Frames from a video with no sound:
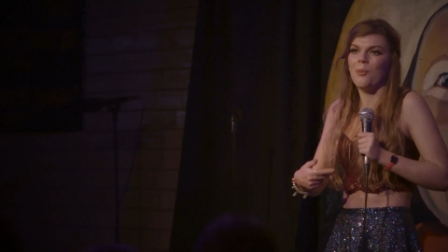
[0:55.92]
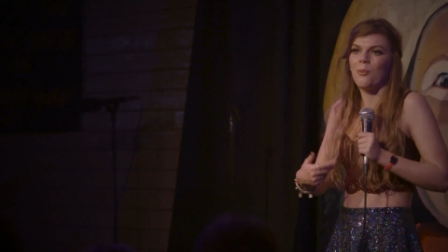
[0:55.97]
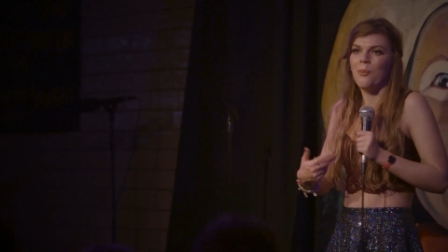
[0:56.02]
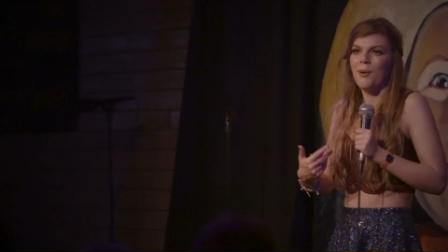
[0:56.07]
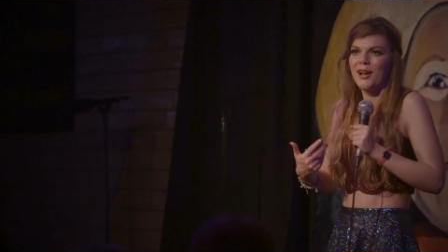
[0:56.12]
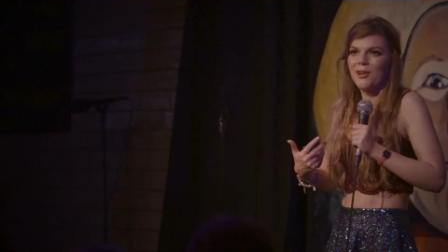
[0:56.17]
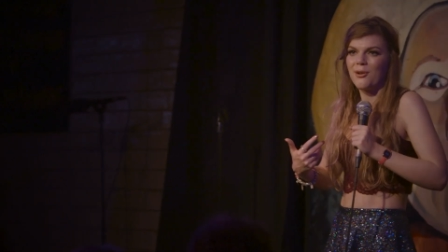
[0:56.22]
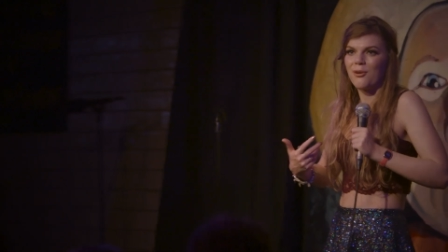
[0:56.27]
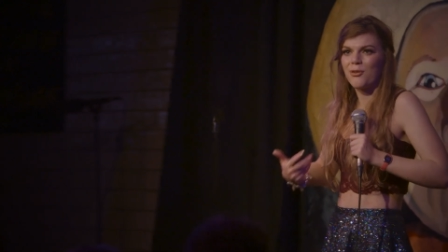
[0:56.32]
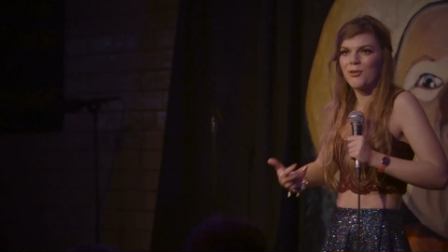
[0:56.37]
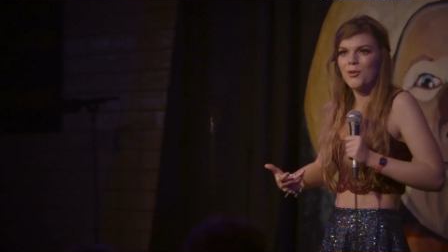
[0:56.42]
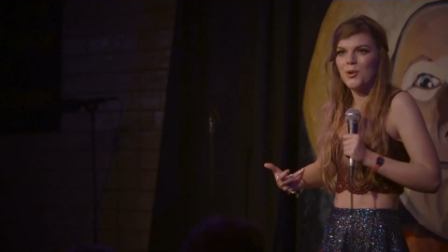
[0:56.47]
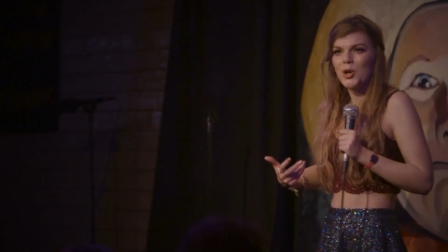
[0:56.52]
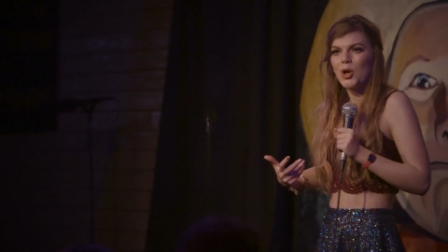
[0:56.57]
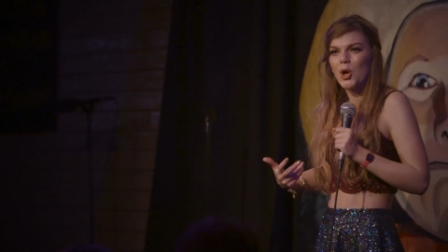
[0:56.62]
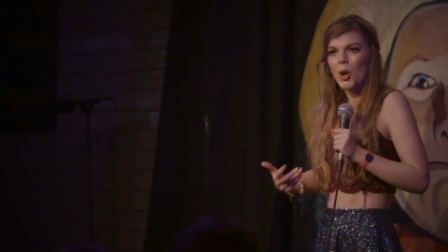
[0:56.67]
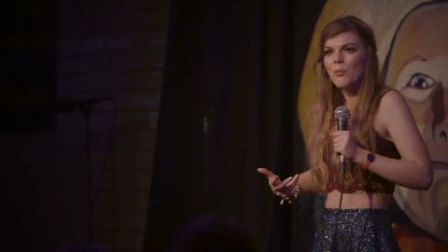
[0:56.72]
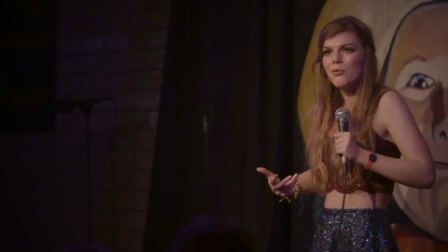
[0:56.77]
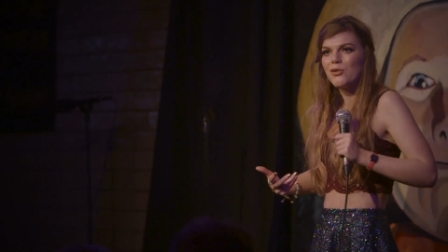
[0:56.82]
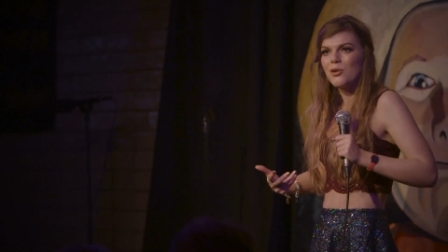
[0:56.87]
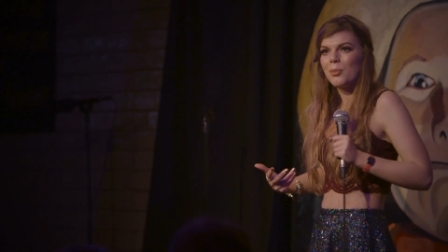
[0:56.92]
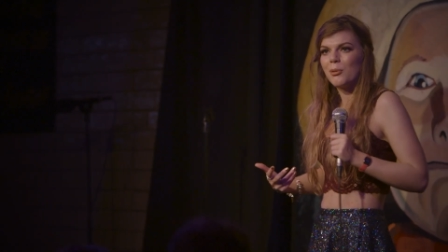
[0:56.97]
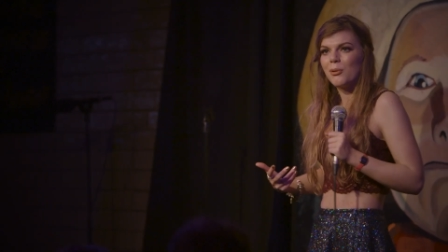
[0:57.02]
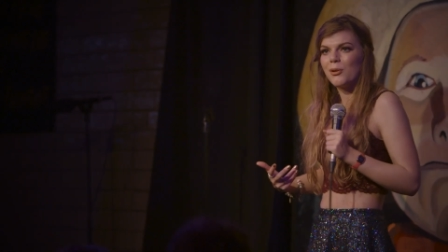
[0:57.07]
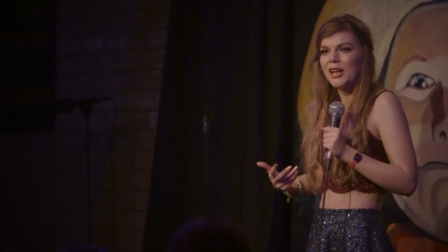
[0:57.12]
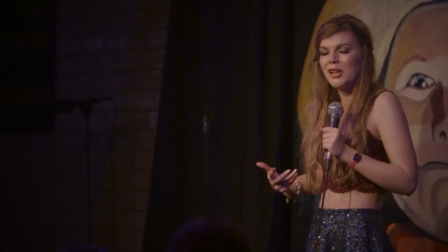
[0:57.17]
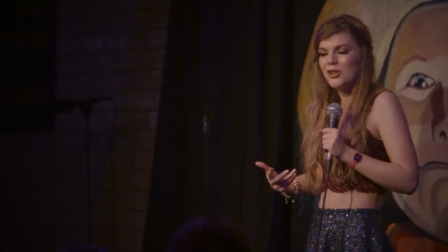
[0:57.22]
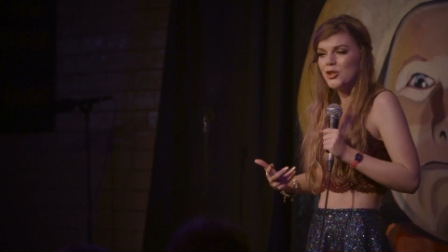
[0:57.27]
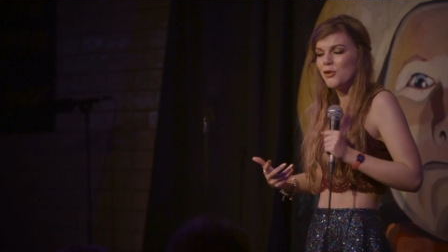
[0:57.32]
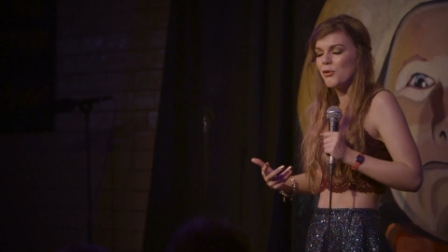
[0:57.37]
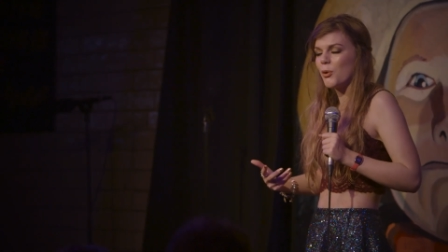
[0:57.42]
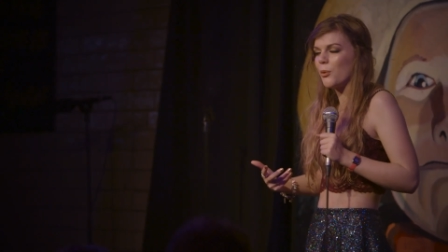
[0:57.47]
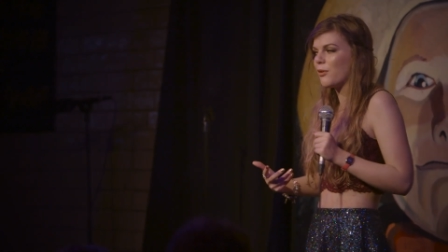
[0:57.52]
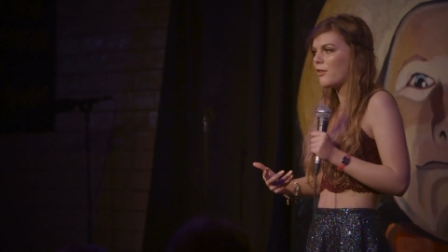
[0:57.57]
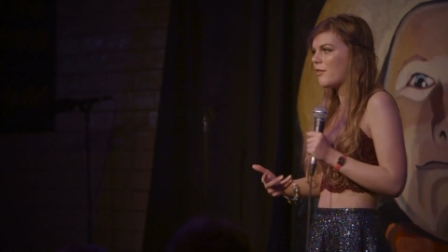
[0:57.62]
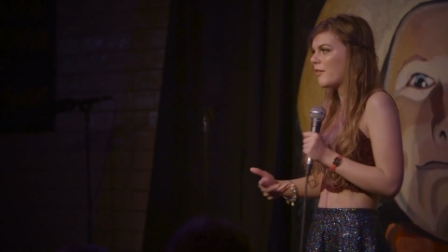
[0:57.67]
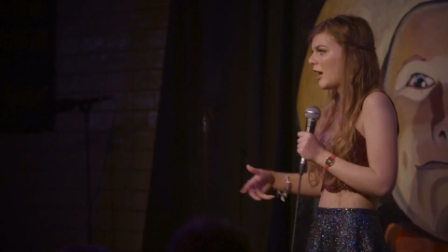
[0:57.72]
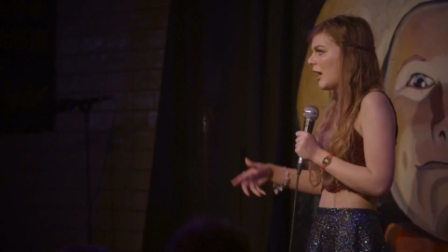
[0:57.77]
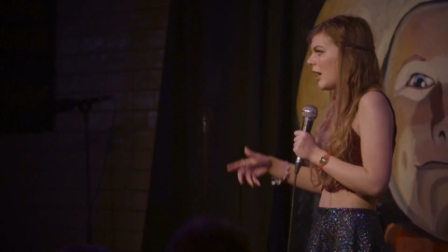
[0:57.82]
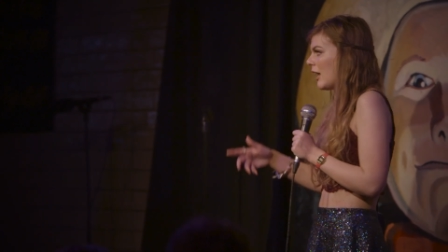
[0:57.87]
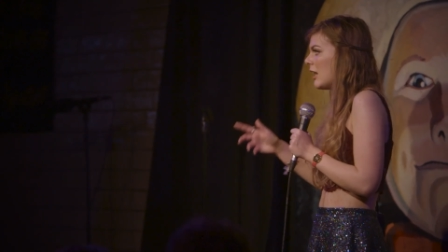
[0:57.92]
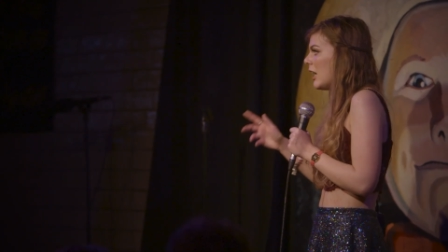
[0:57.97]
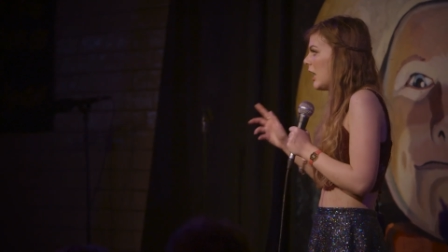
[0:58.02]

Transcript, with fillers: and why you're so uncomfortable in your own skin,